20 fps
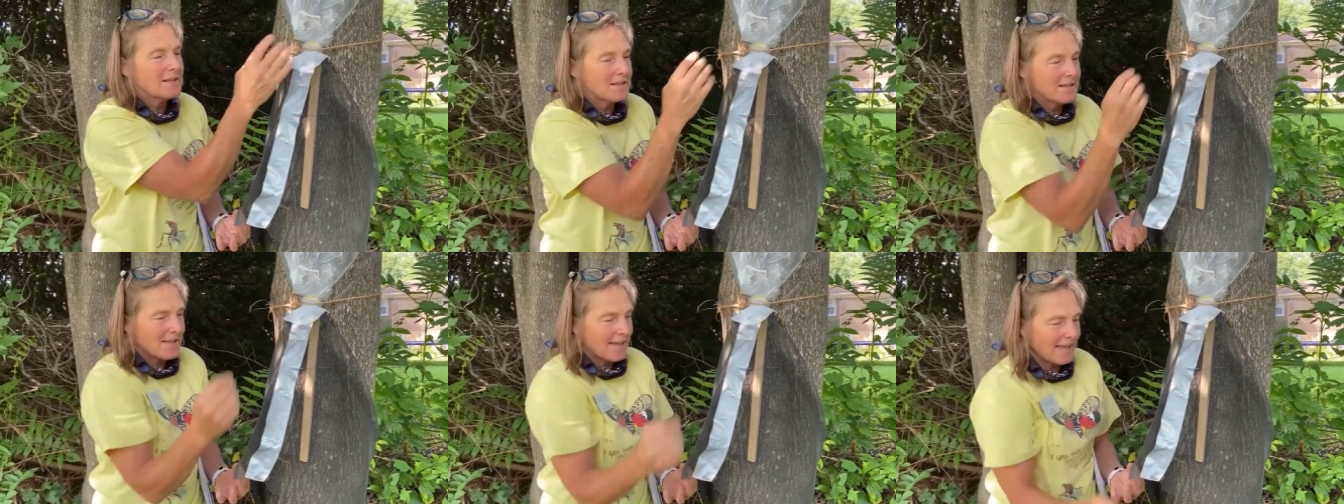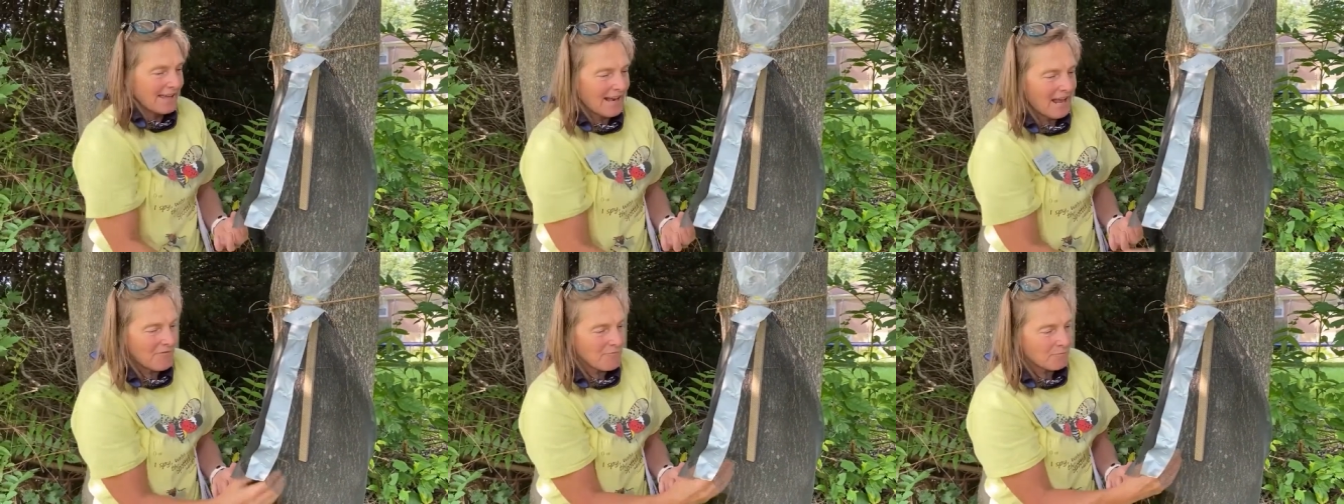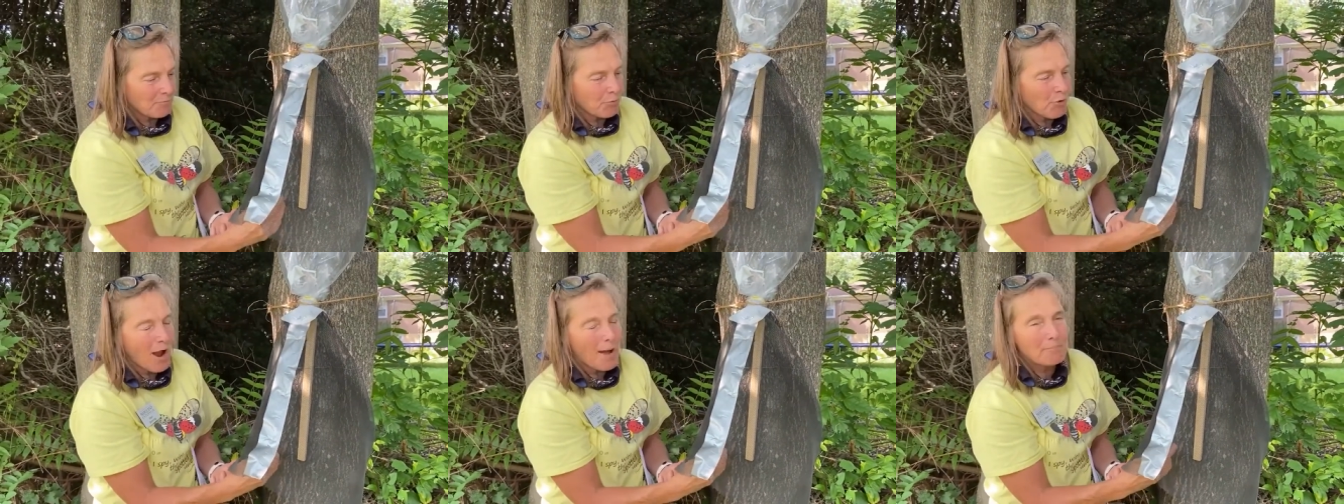and i've
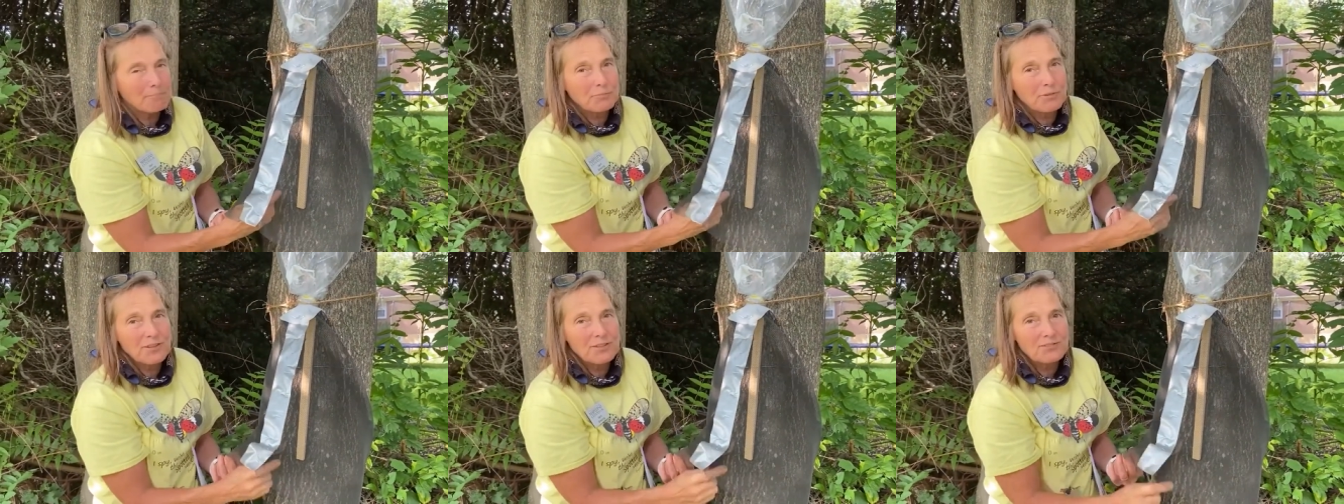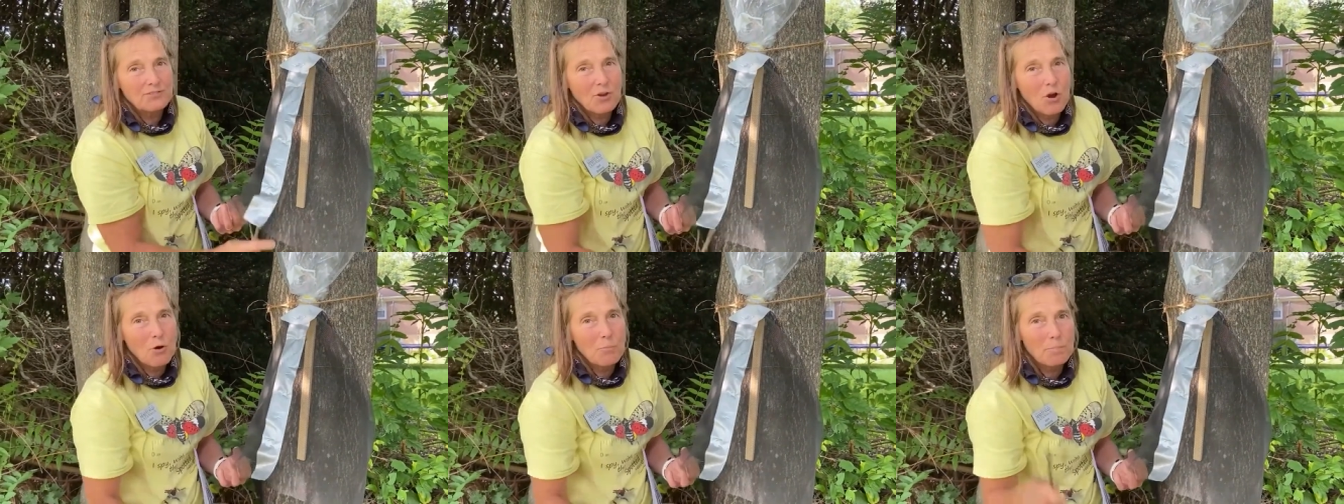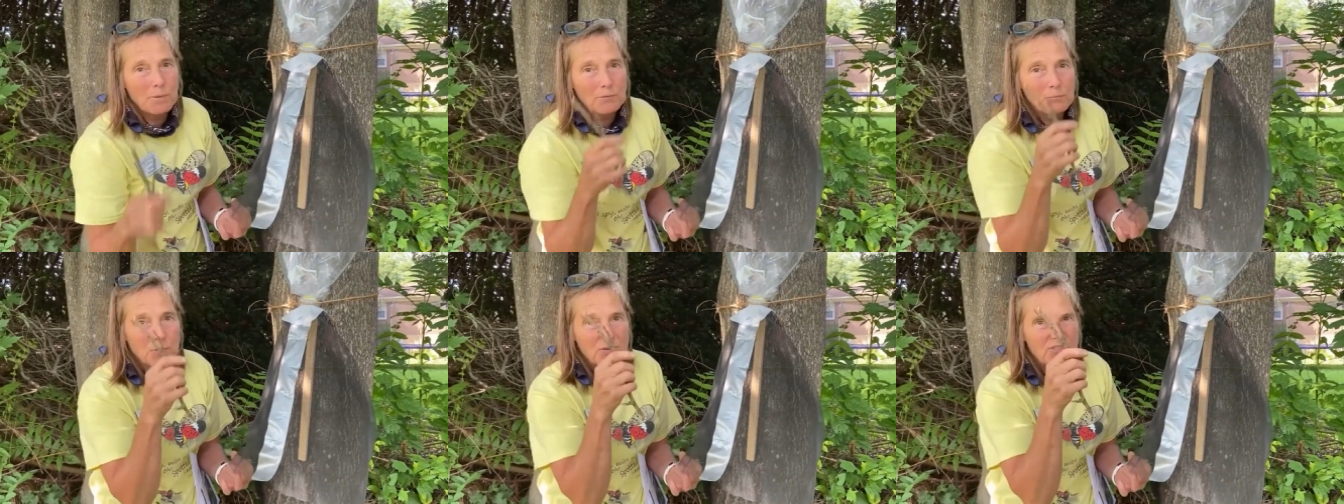propped this
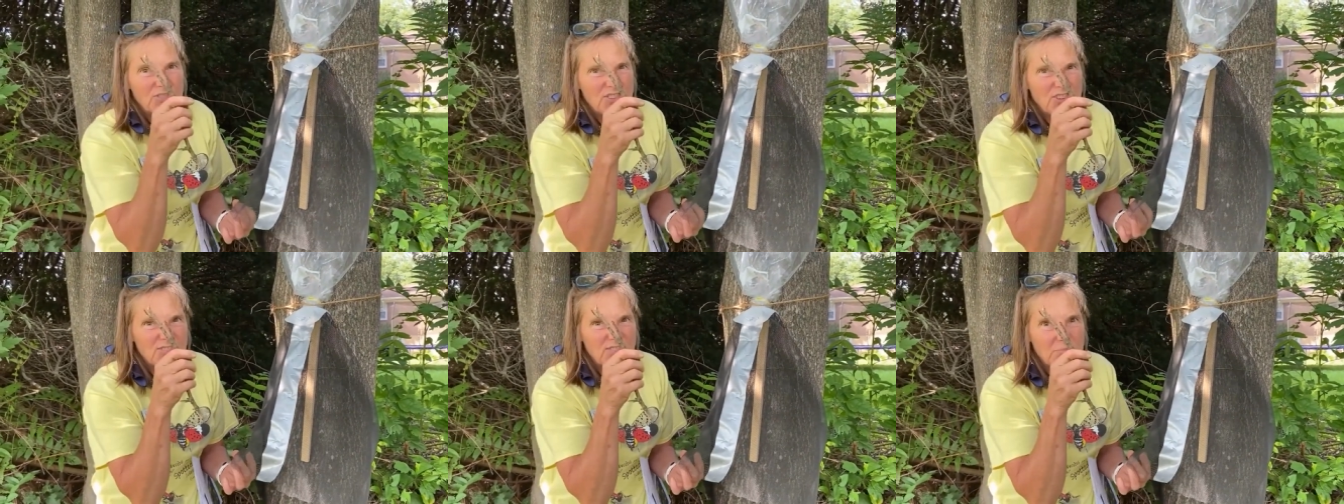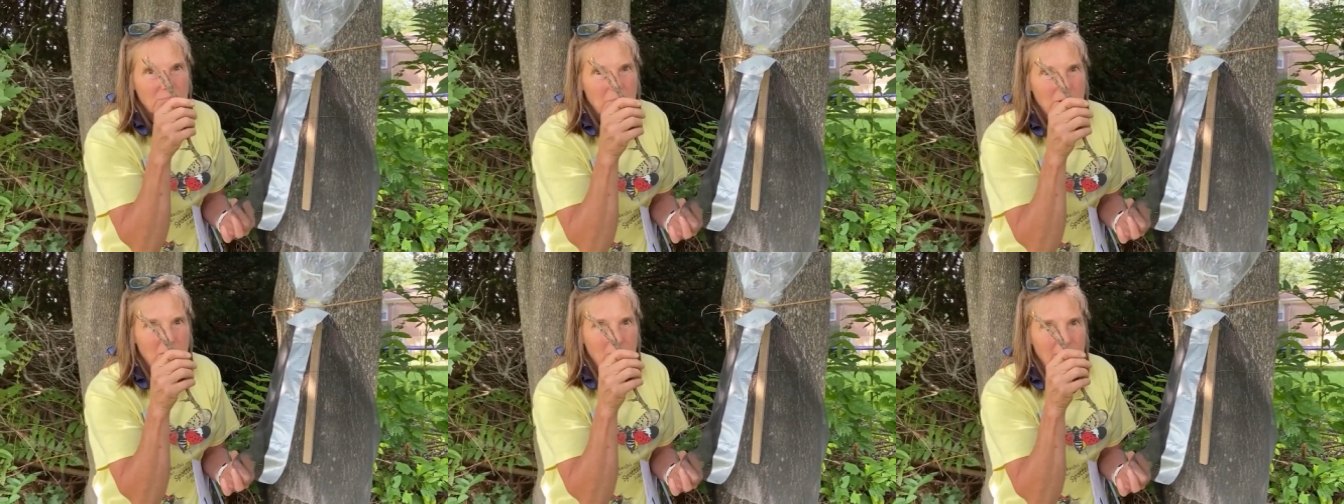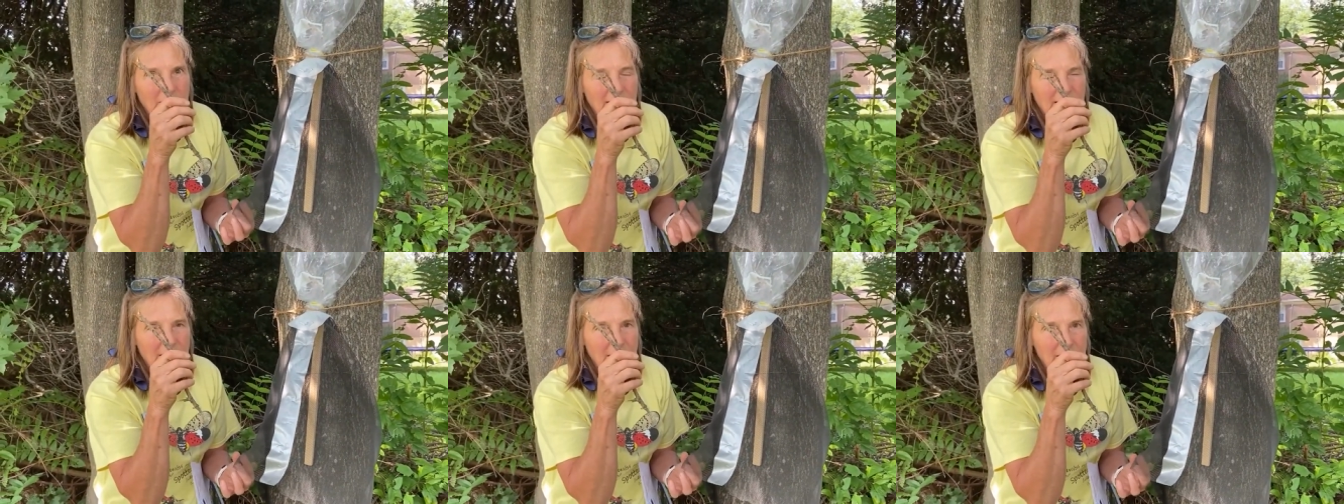open with just
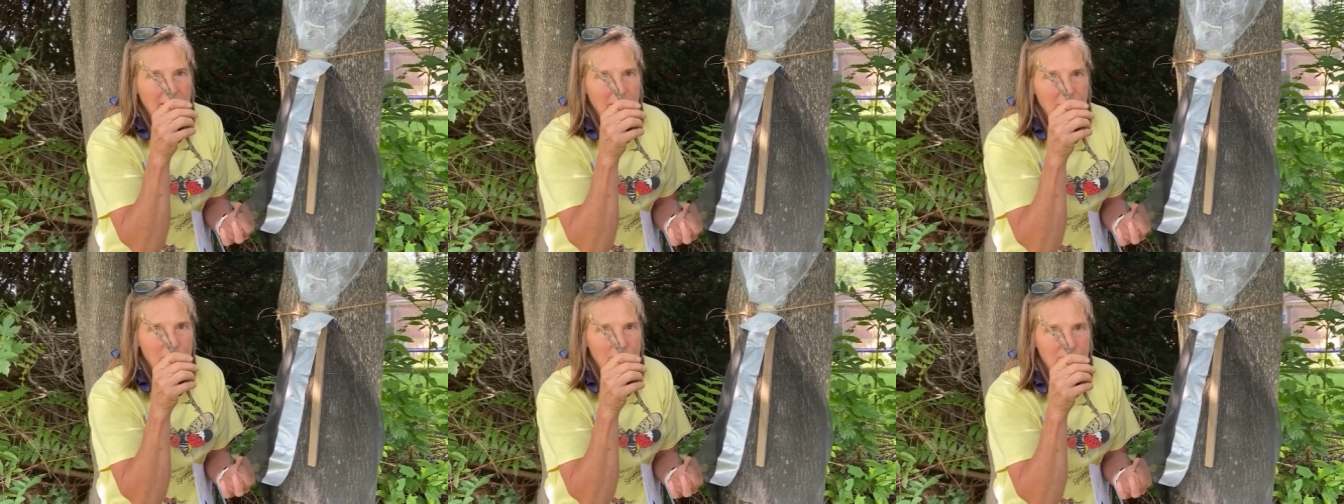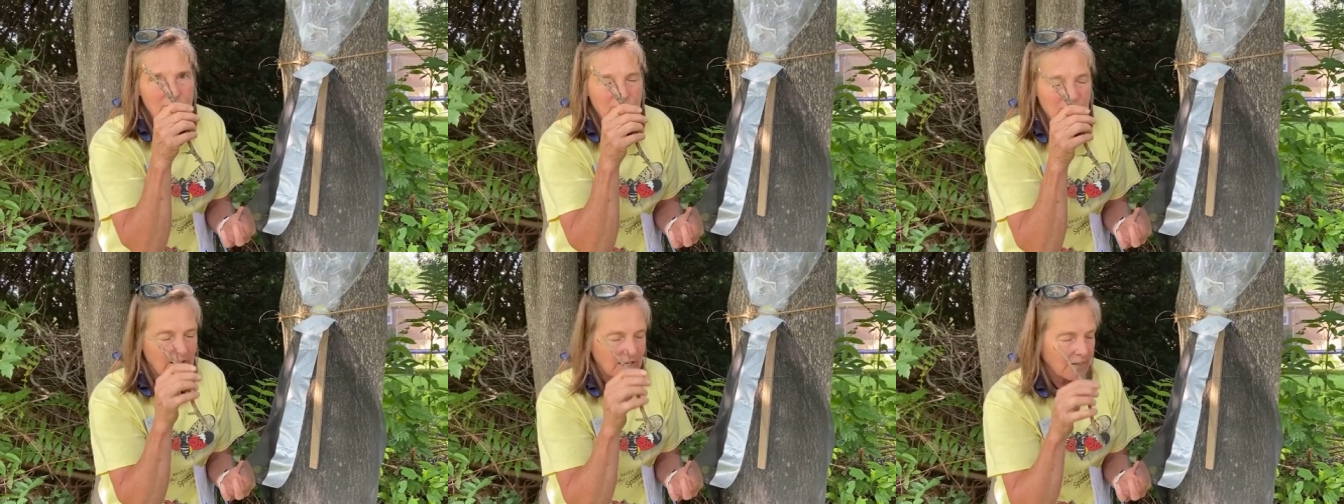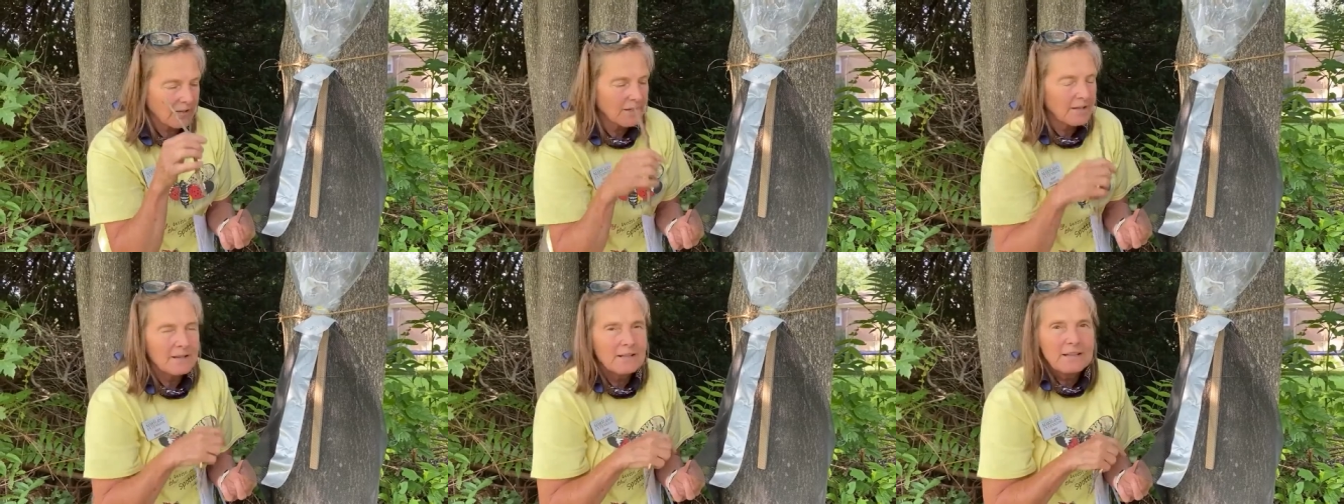merely a little
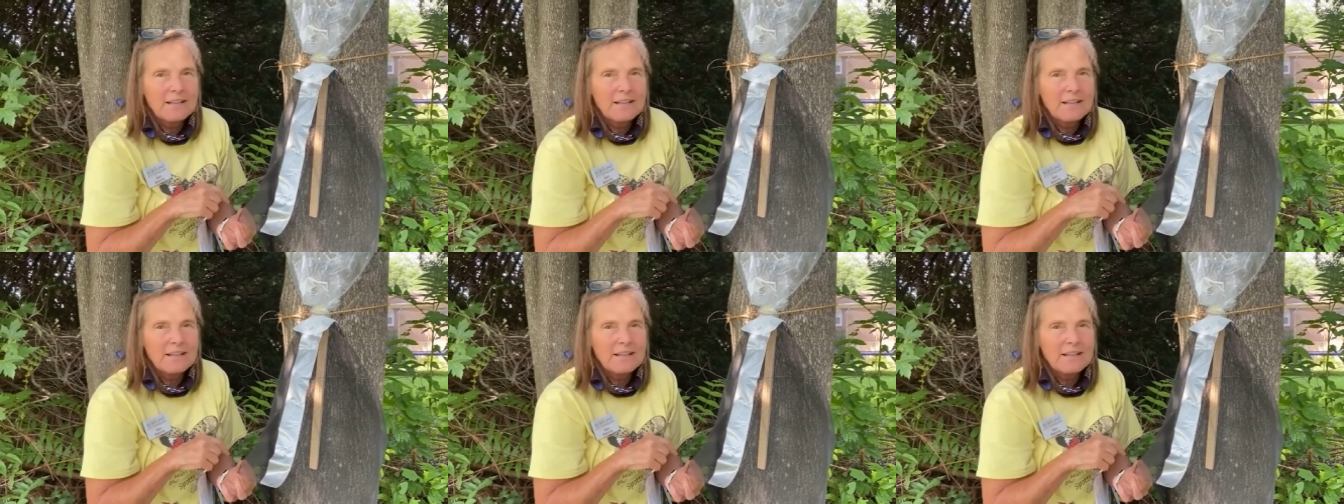stick